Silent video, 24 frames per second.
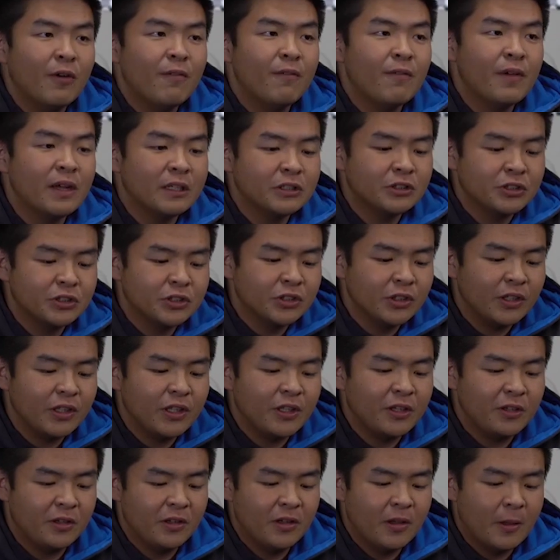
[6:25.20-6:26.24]

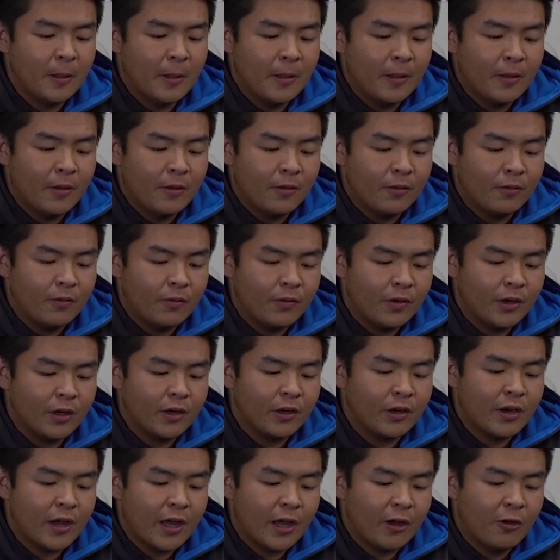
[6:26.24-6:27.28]
eventually figure
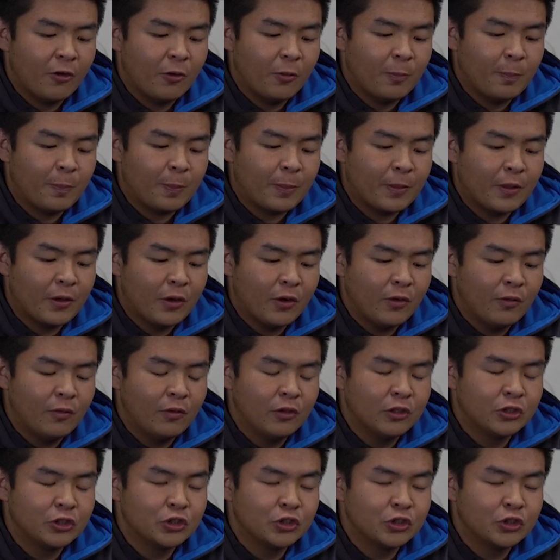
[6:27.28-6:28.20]
it out over